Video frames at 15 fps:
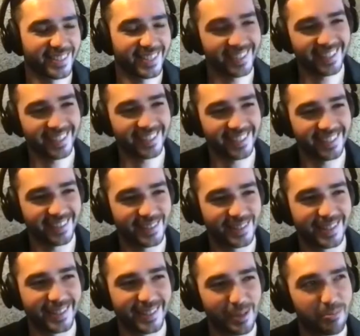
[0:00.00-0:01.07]
Okay.
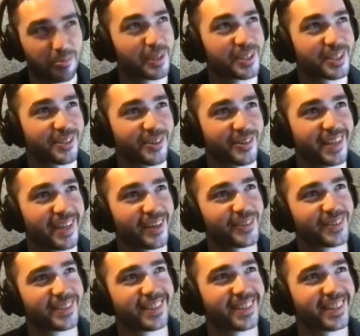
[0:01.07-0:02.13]
Yeah. Pressure's on now.